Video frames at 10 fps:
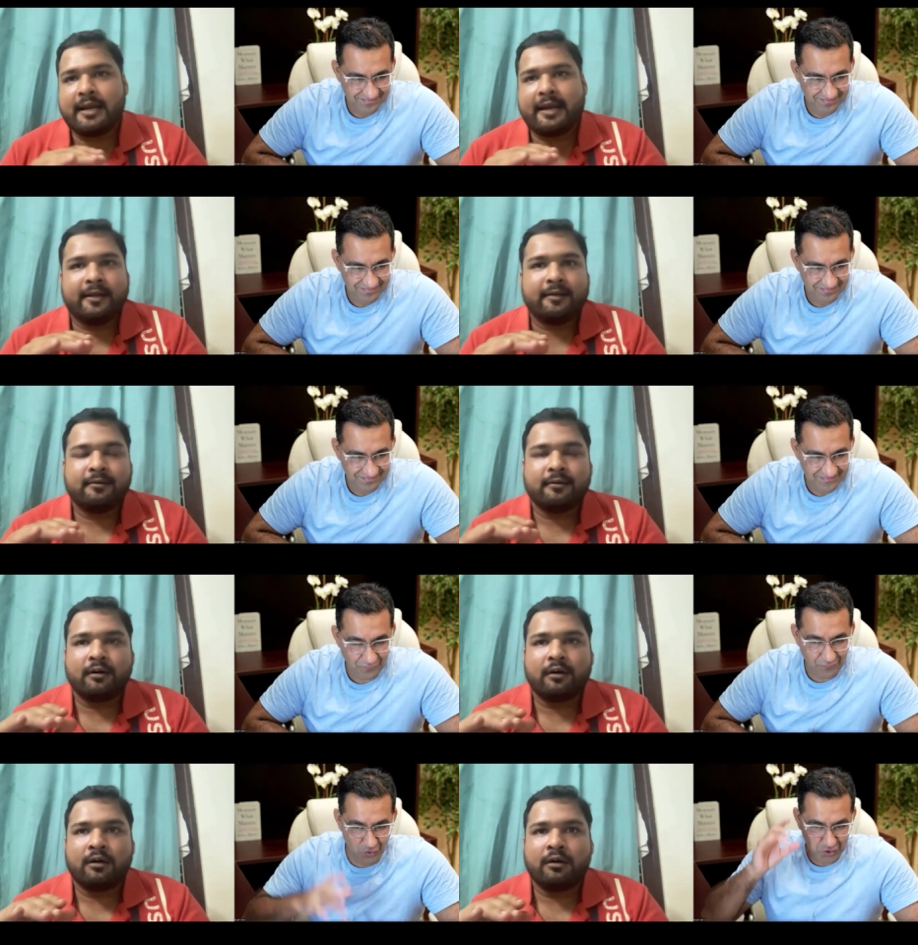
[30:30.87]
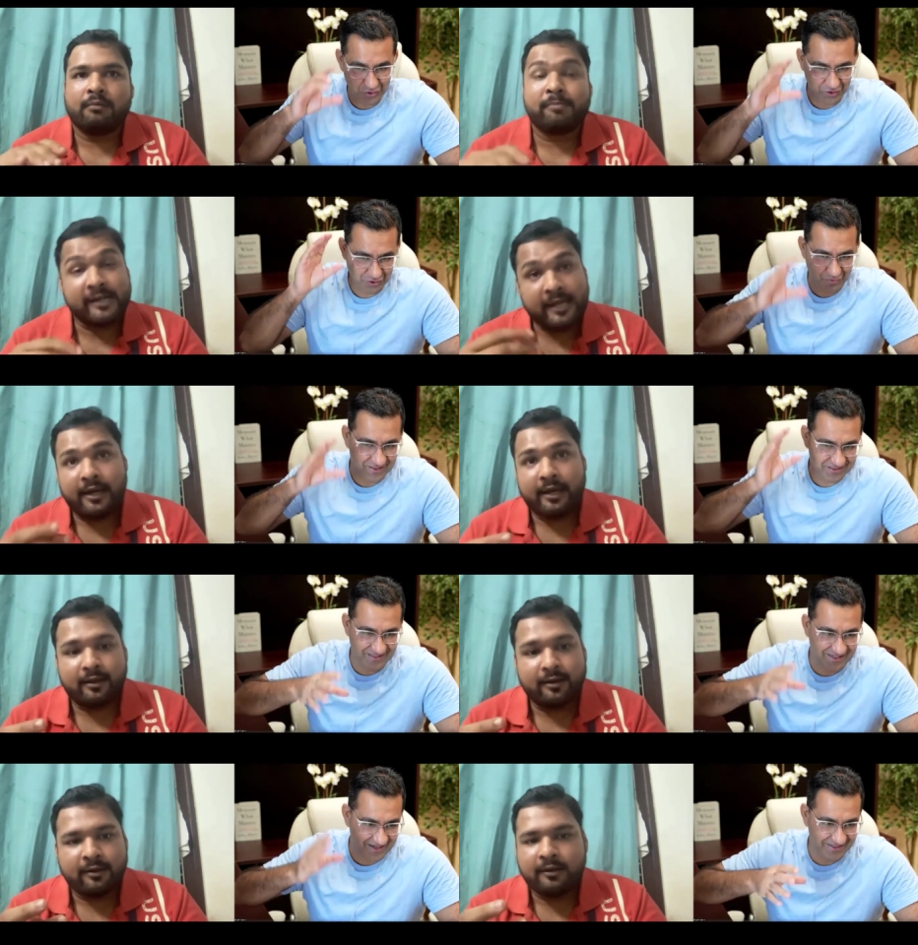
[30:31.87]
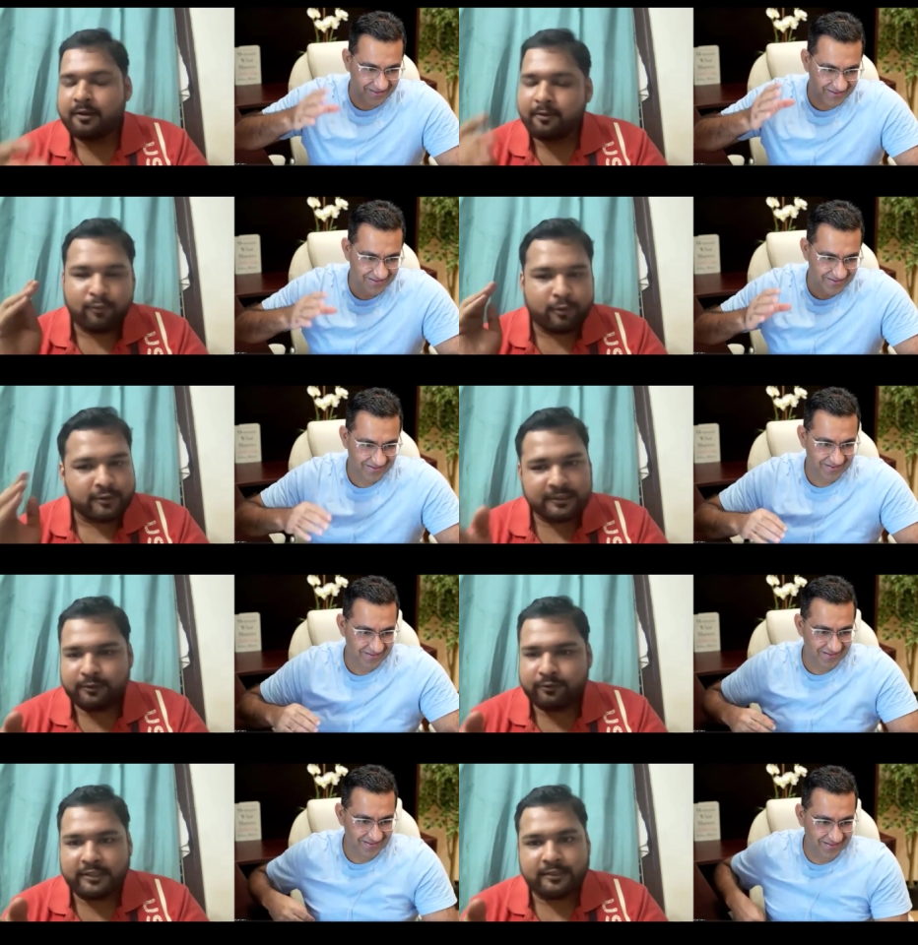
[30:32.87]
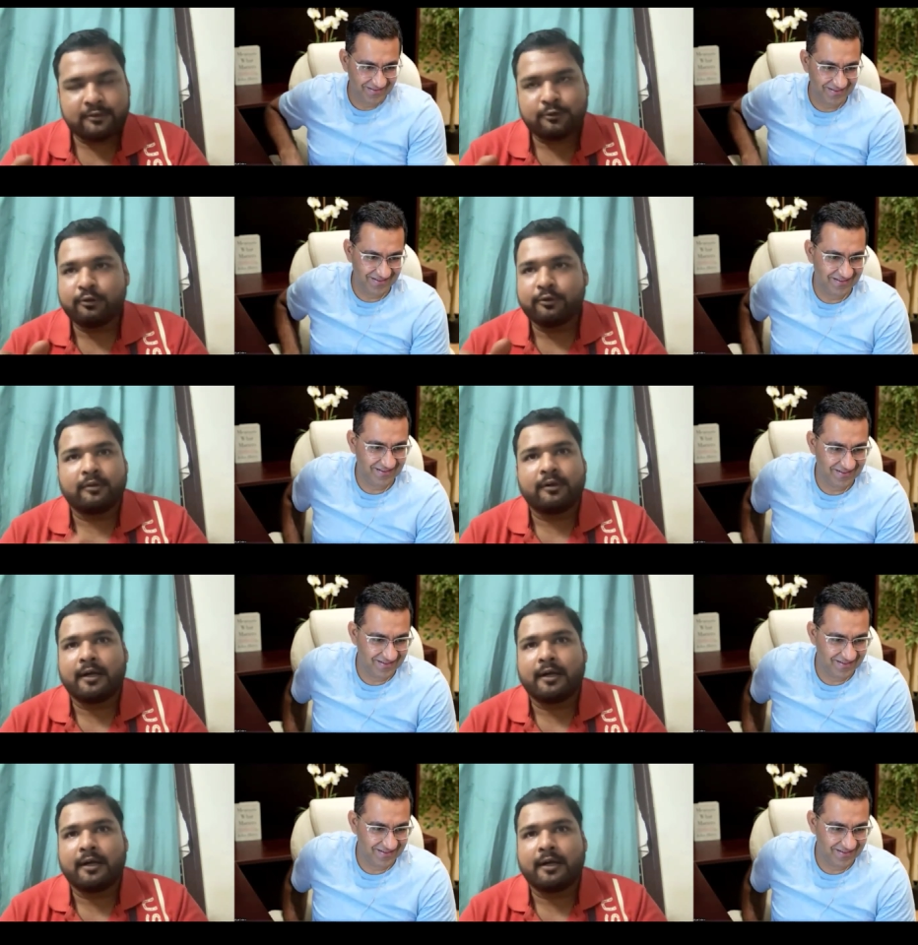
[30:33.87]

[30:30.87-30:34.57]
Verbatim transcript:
Speaker 1: and focus uh, on the question at hand. Focus on the question. So